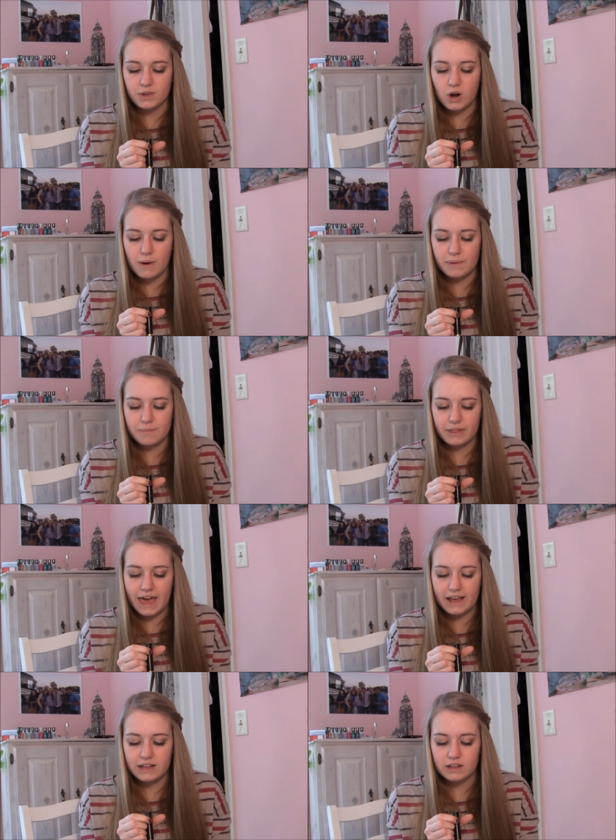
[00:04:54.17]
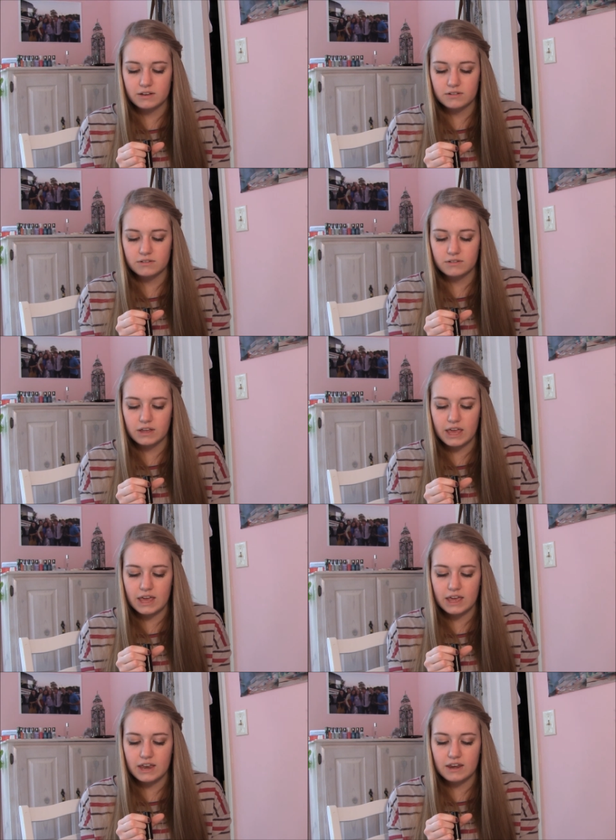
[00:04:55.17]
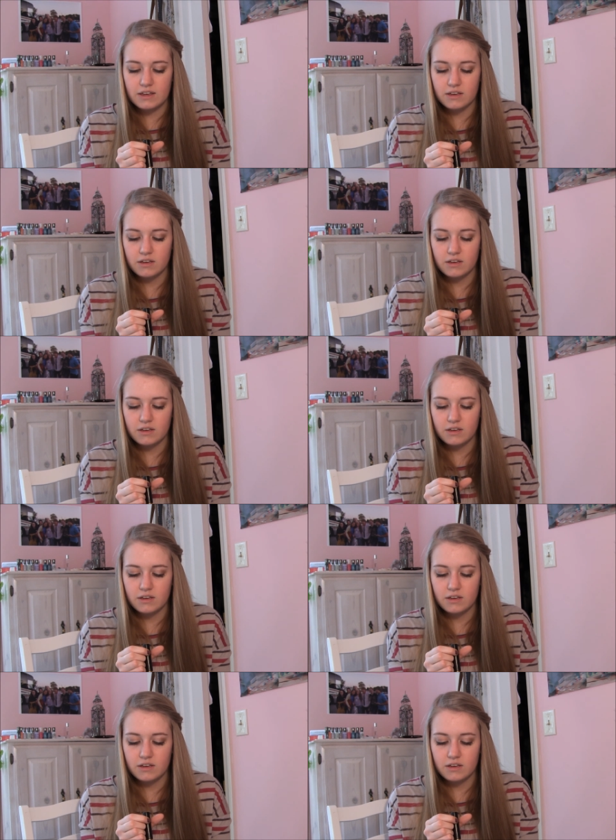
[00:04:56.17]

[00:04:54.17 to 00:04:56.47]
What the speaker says: Carbon Black in